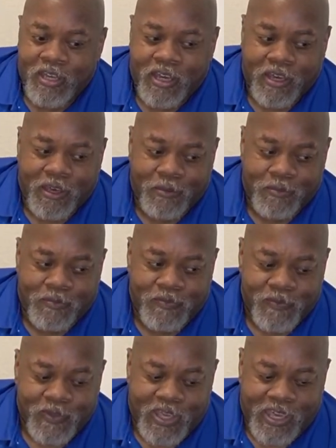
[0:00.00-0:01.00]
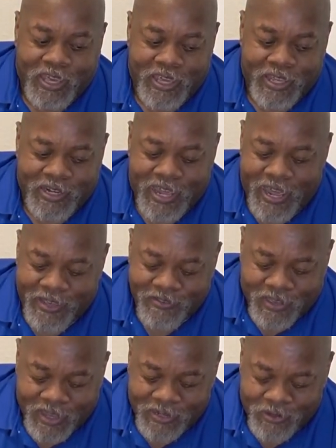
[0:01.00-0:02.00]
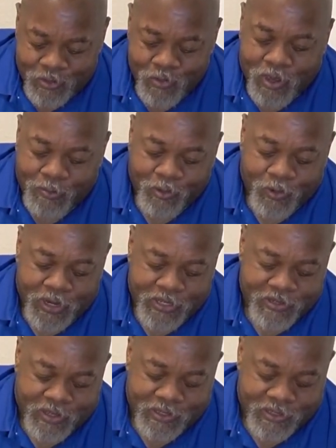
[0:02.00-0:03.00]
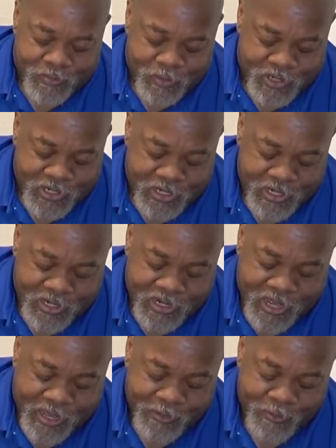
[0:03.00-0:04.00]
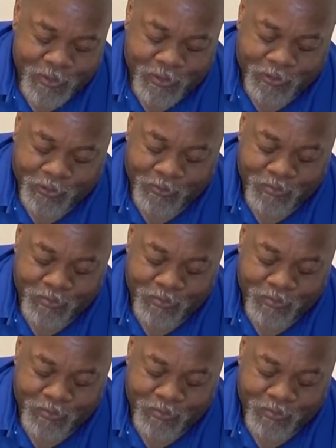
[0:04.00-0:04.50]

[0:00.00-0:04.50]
And as I do upgrades on this machine, I will